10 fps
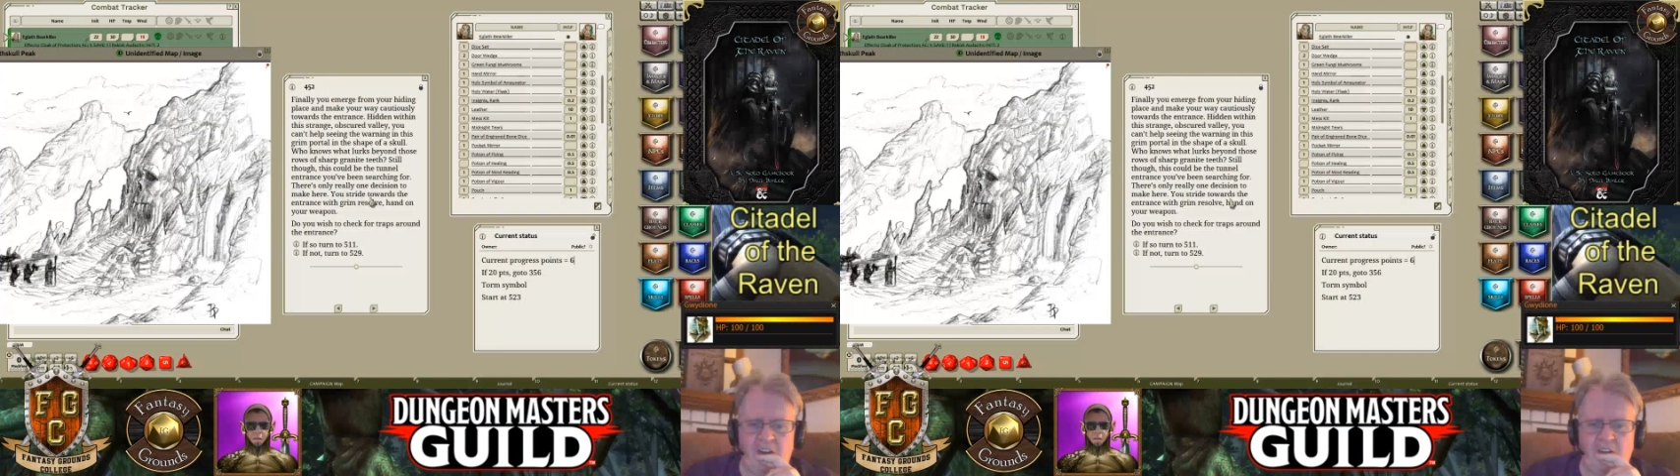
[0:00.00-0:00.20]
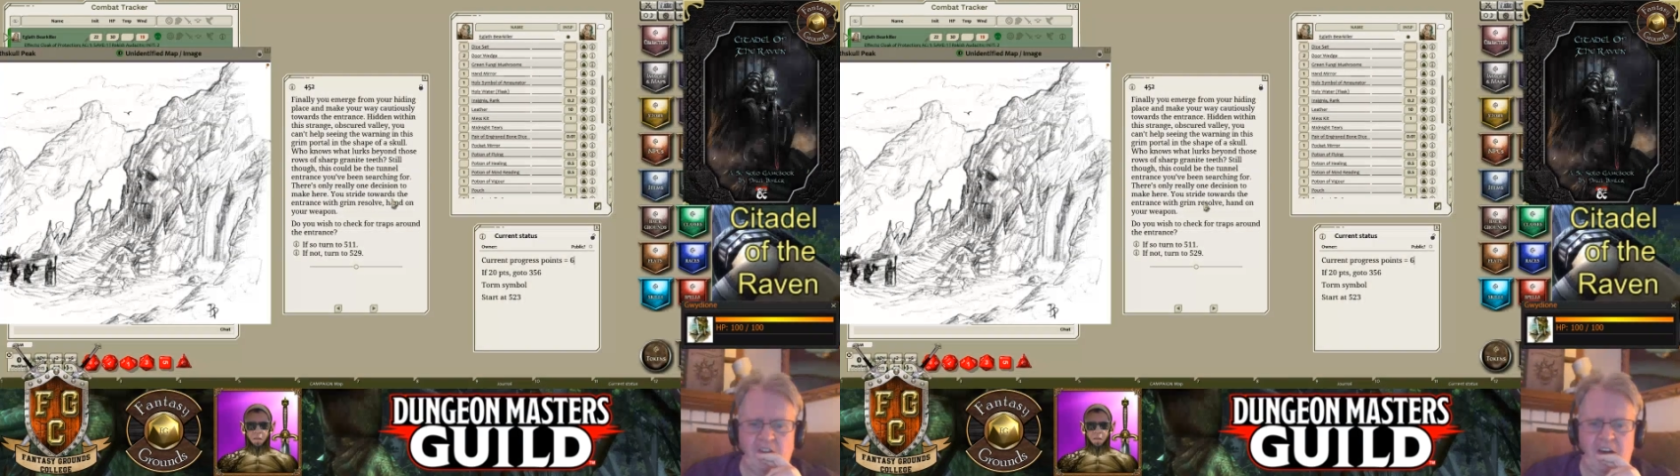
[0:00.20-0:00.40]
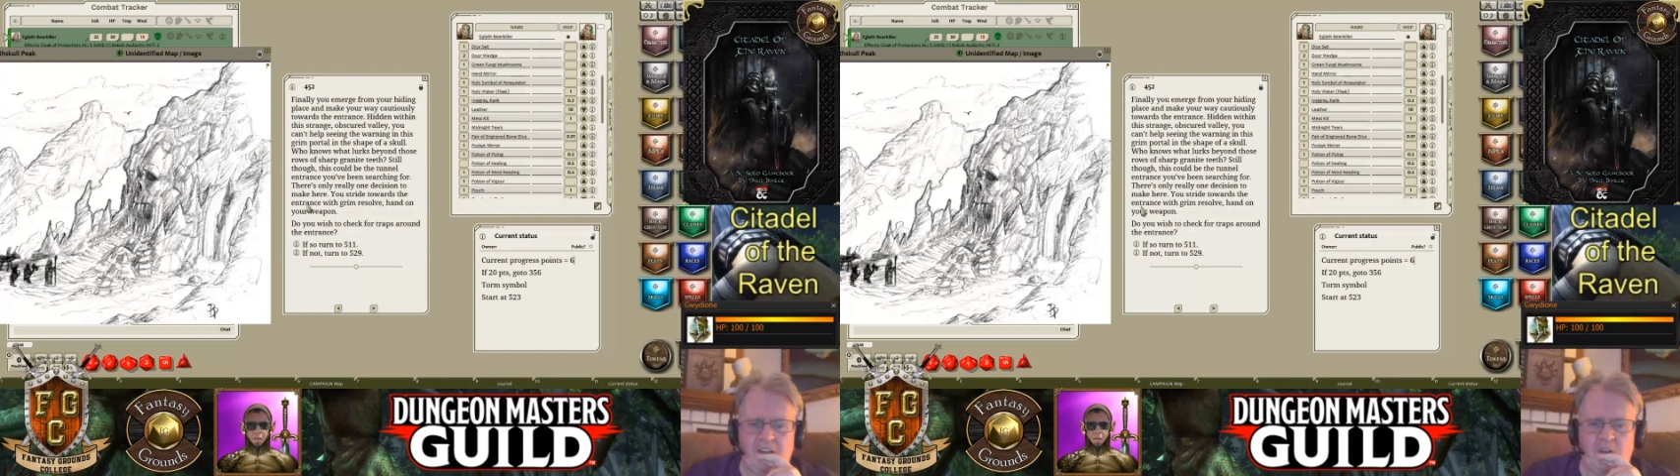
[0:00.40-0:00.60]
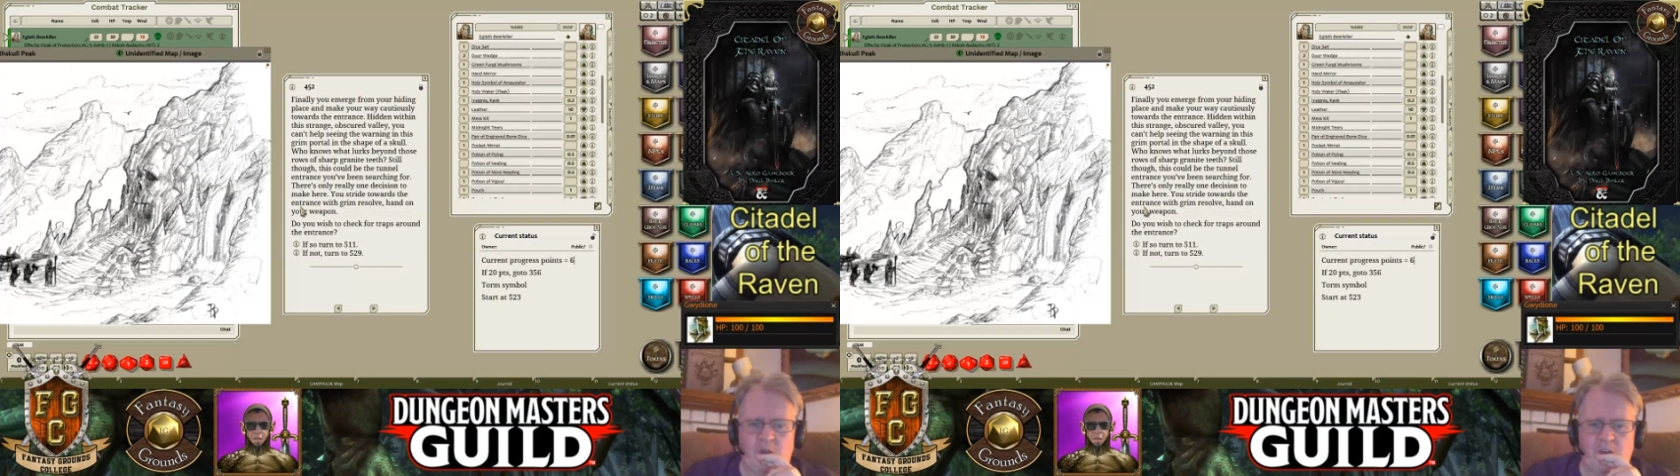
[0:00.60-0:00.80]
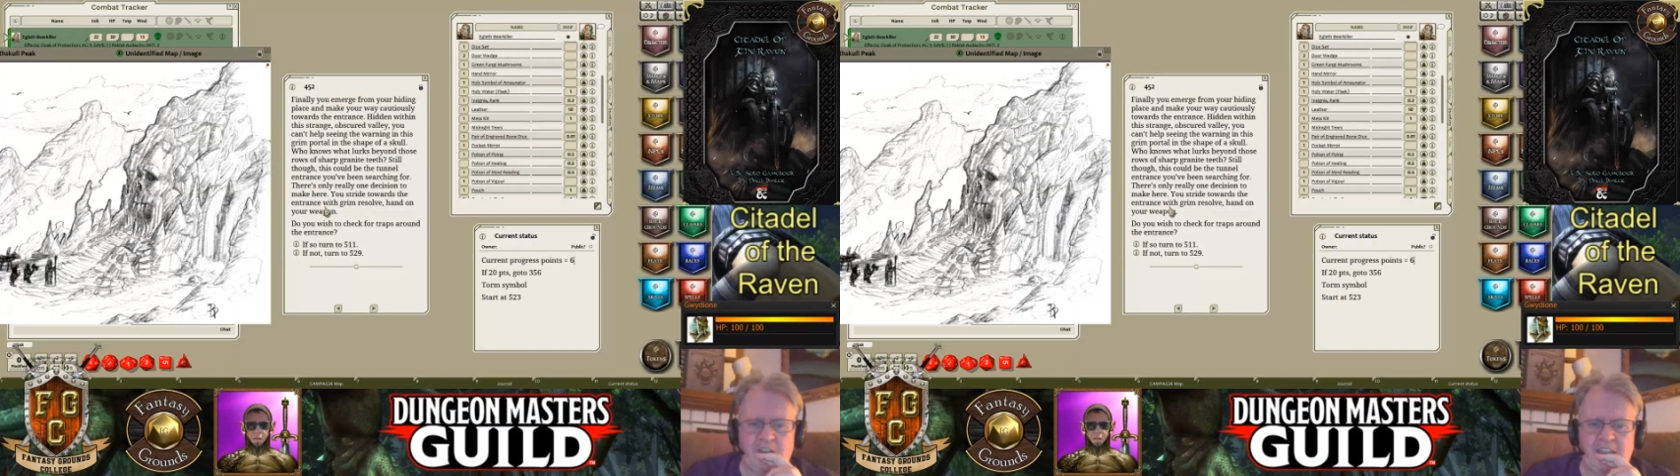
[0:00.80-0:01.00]
You stride
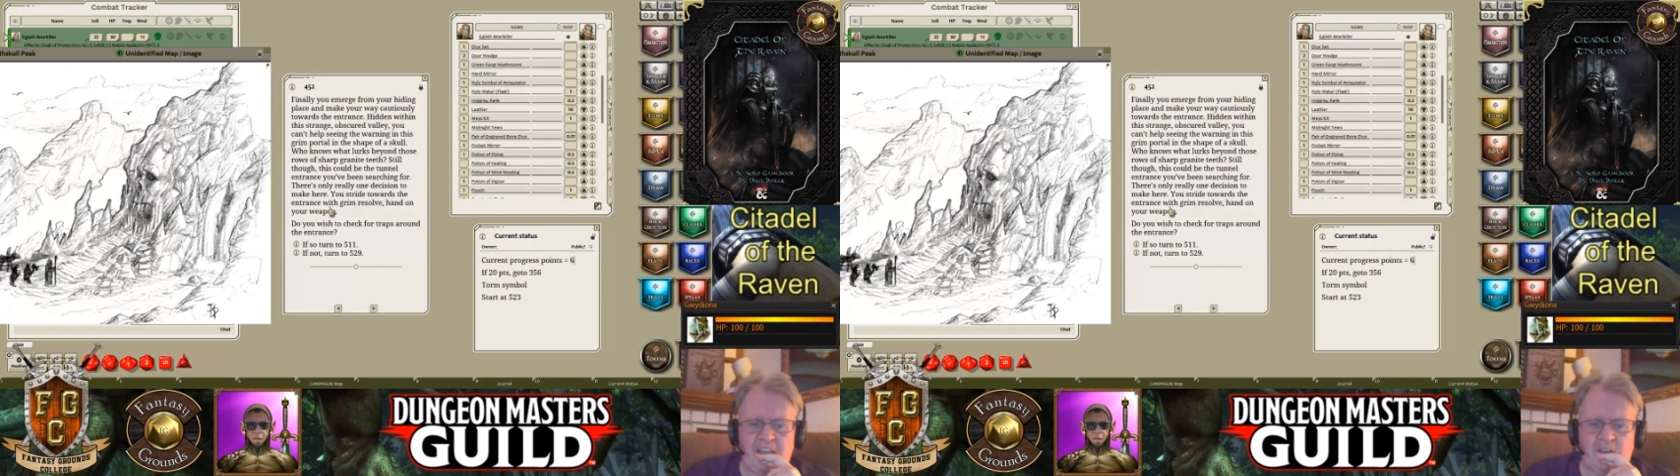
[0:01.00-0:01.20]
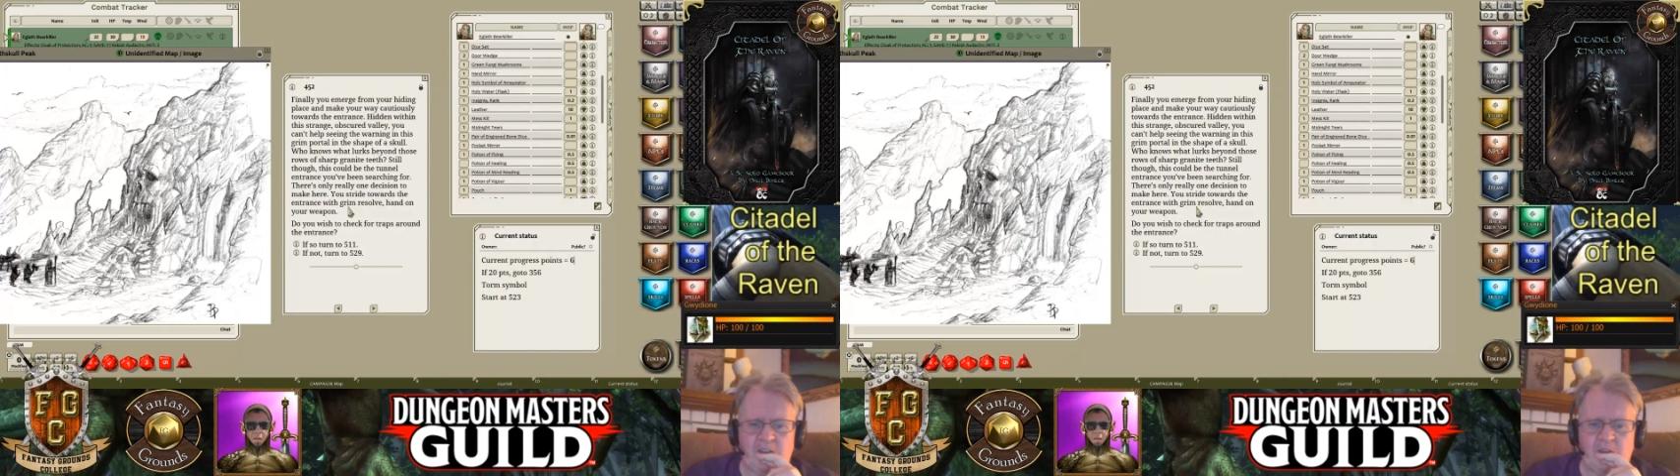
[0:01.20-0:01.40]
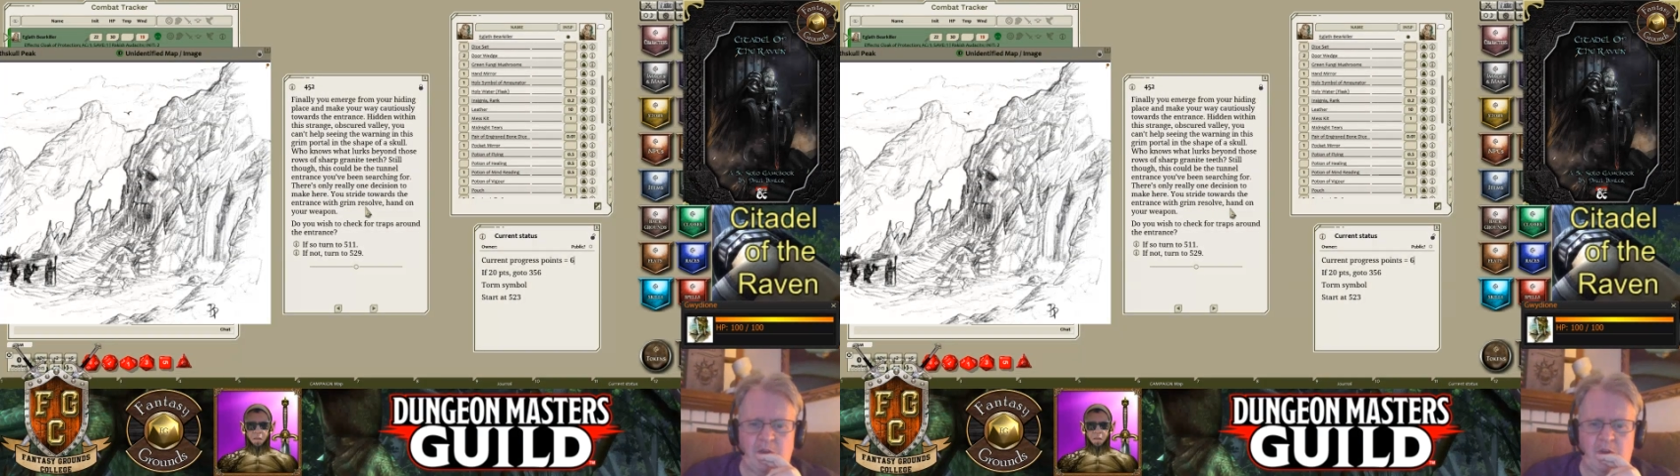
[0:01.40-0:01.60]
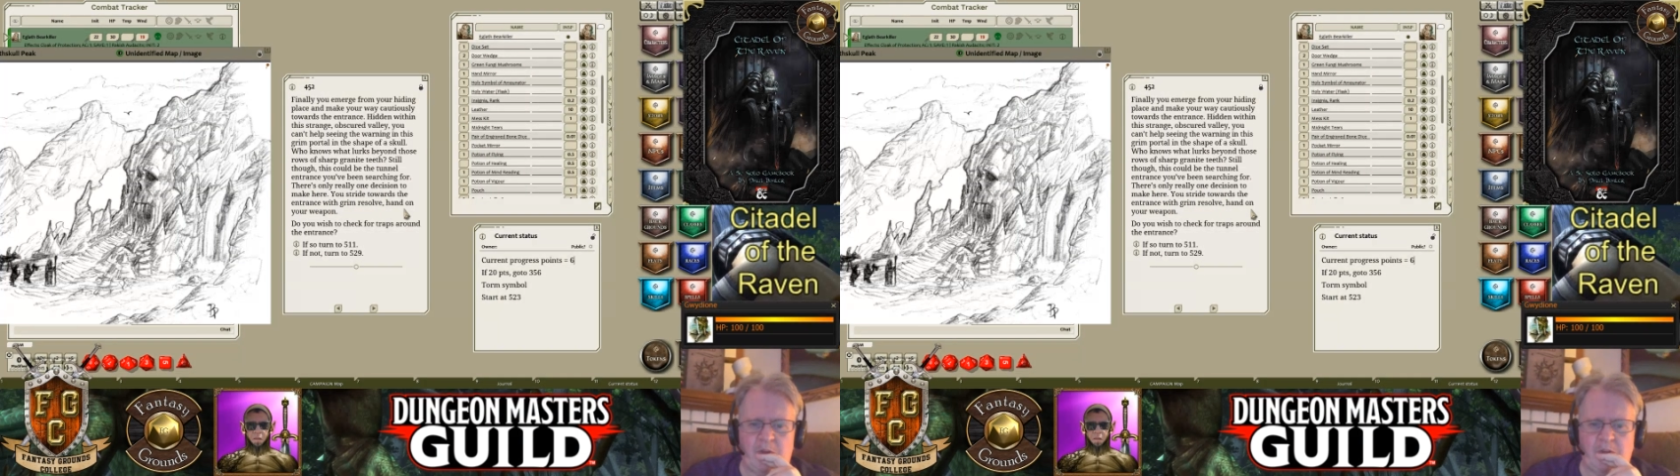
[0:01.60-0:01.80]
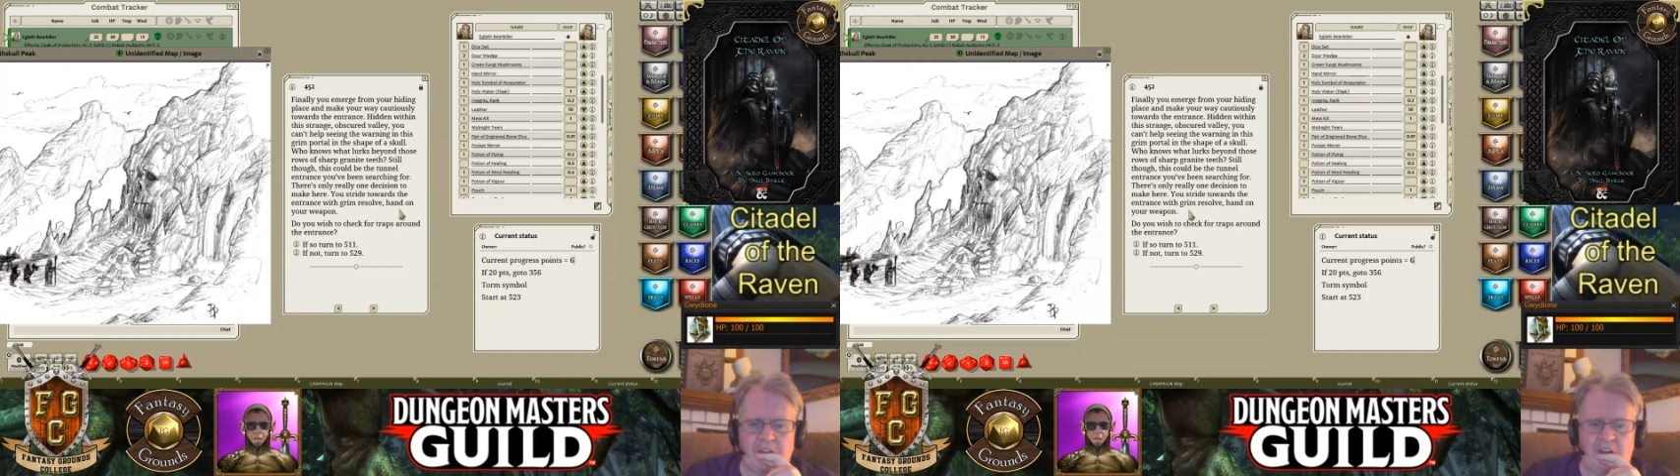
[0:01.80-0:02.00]
towards the entrance with
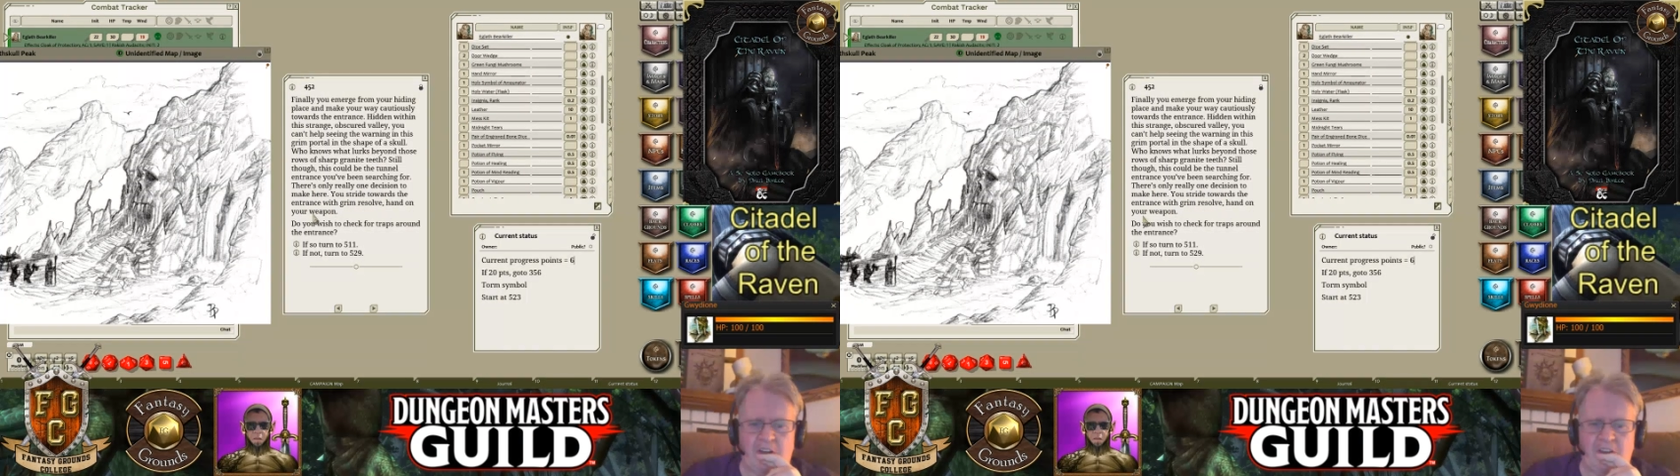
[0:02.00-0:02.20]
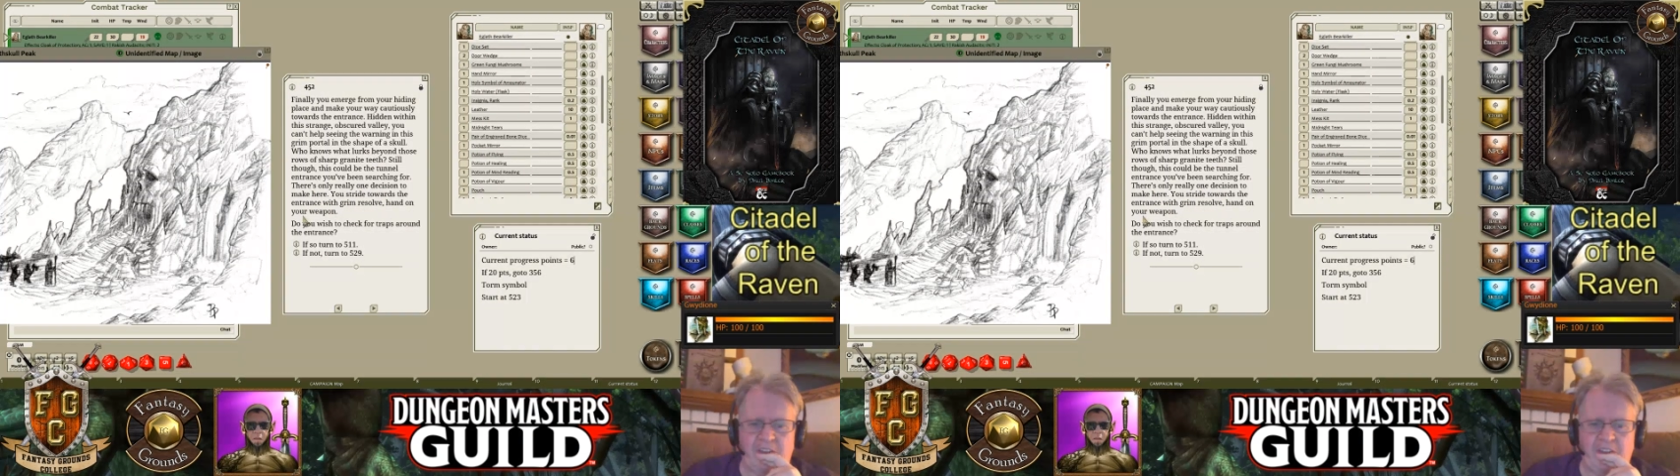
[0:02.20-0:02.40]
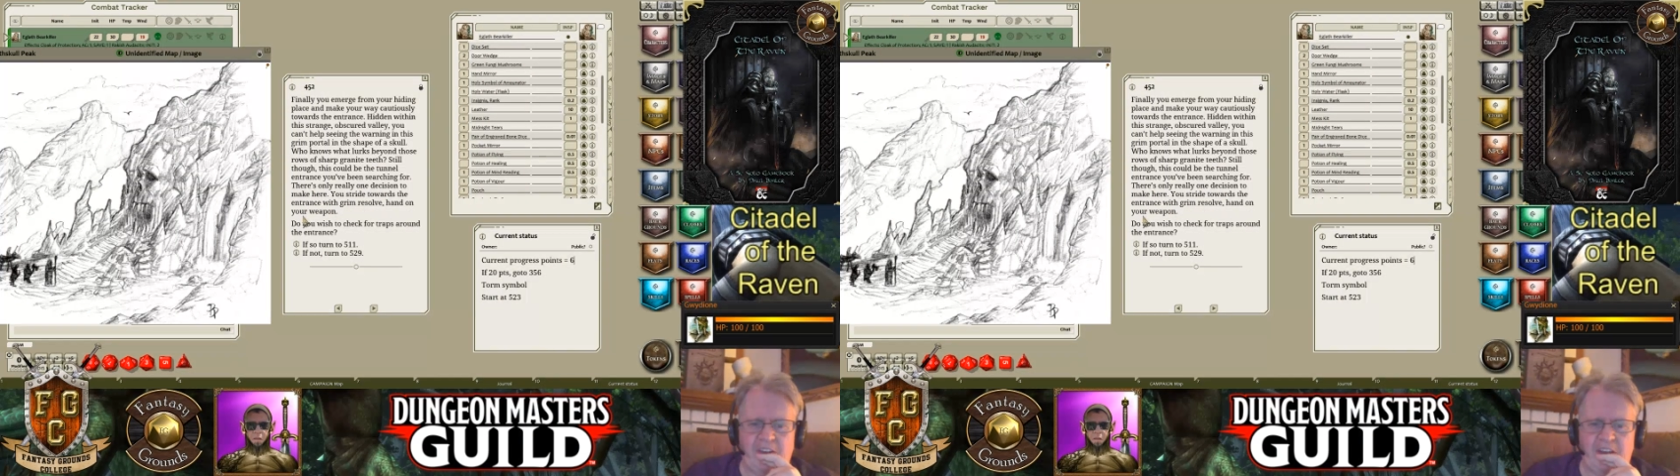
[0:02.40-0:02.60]
grim resolve,